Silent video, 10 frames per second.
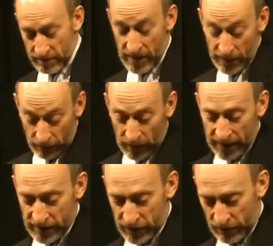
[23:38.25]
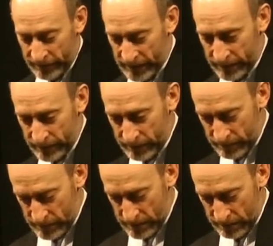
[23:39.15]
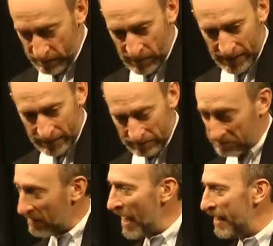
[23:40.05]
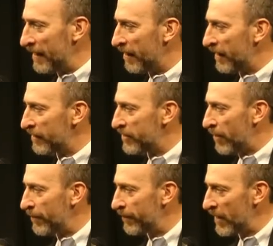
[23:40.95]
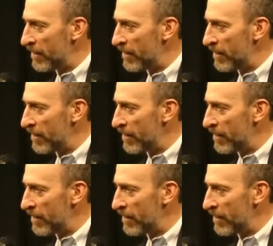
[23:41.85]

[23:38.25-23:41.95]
They thought I deserved it, but I didn't think so.